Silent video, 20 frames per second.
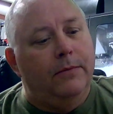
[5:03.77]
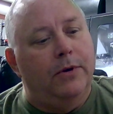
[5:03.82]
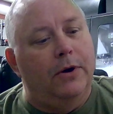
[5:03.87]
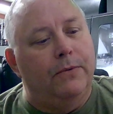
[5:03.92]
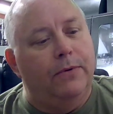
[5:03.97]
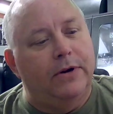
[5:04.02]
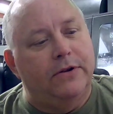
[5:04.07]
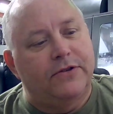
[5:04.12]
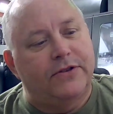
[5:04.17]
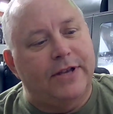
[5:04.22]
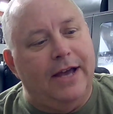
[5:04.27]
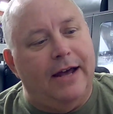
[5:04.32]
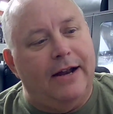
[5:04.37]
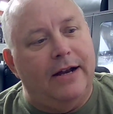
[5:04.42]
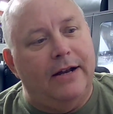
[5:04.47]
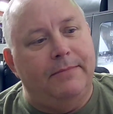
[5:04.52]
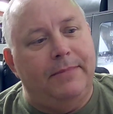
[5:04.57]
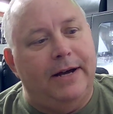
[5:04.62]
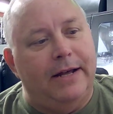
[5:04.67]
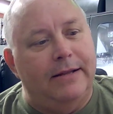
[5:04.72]
But we're
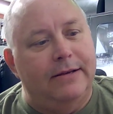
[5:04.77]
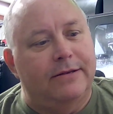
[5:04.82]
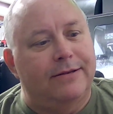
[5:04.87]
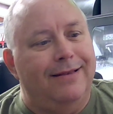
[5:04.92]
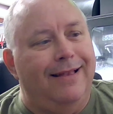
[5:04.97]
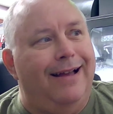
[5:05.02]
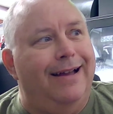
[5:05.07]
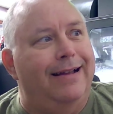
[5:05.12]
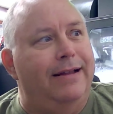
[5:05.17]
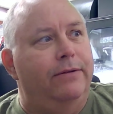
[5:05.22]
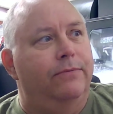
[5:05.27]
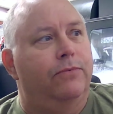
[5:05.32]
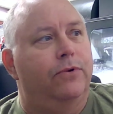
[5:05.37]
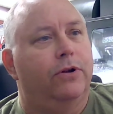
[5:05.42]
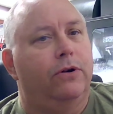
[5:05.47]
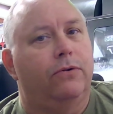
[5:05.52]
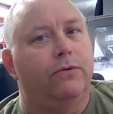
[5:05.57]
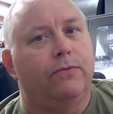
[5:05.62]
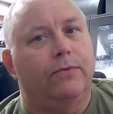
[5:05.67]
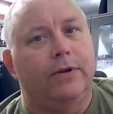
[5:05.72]
excited about this light. We're
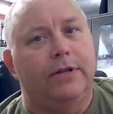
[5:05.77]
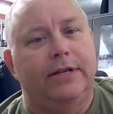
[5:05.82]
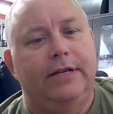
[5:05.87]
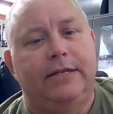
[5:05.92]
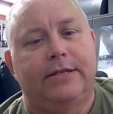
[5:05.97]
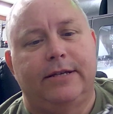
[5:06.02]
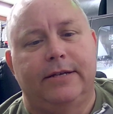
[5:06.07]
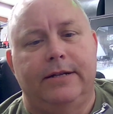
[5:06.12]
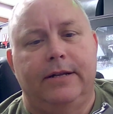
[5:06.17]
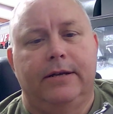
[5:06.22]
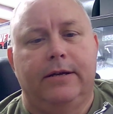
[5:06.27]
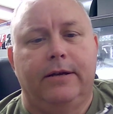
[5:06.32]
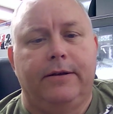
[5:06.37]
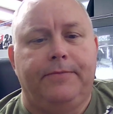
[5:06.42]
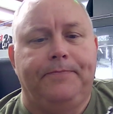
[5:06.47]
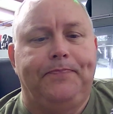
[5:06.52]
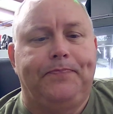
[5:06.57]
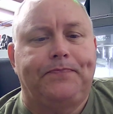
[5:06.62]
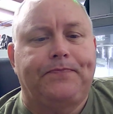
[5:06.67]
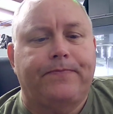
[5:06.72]
going to release it
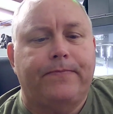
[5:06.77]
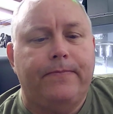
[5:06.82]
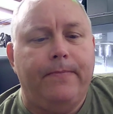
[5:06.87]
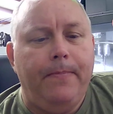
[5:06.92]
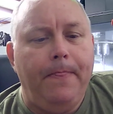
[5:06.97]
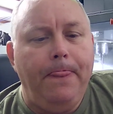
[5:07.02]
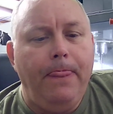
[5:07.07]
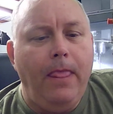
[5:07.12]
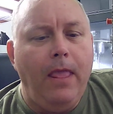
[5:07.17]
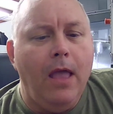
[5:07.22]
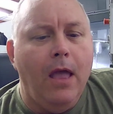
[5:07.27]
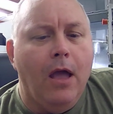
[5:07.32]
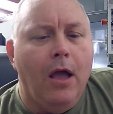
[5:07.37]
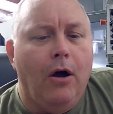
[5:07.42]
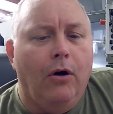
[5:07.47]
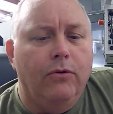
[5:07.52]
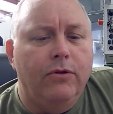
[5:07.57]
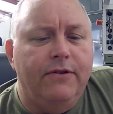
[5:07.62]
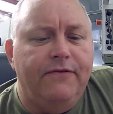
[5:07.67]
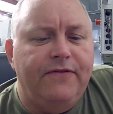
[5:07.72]

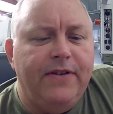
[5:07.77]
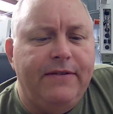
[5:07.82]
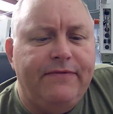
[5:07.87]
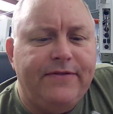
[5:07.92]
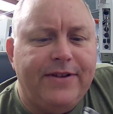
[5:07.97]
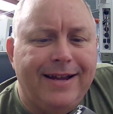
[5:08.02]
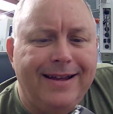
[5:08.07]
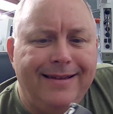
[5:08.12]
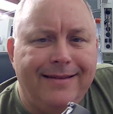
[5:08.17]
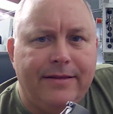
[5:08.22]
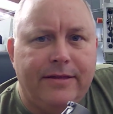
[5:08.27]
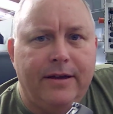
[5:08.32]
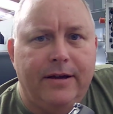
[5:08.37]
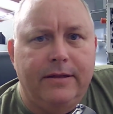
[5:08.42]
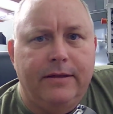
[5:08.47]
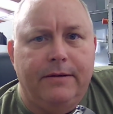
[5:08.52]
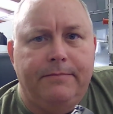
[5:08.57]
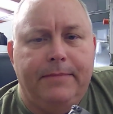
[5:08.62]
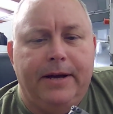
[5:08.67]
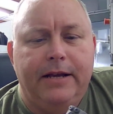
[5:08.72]
on the 15th
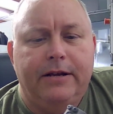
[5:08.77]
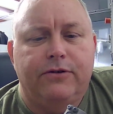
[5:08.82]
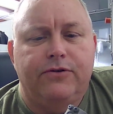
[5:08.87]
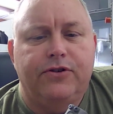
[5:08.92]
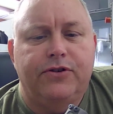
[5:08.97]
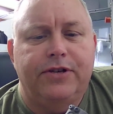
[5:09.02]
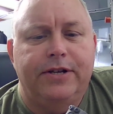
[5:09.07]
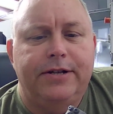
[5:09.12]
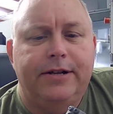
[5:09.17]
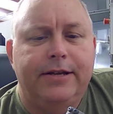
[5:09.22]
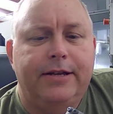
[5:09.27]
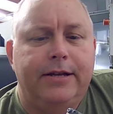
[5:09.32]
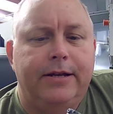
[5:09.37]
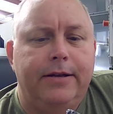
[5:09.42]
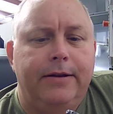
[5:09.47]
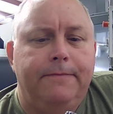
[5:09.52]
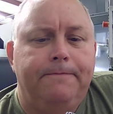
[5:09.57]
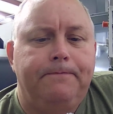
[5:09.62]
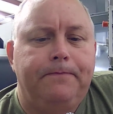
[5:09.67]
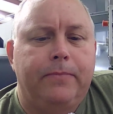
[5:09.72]
at the Maker Syndicate.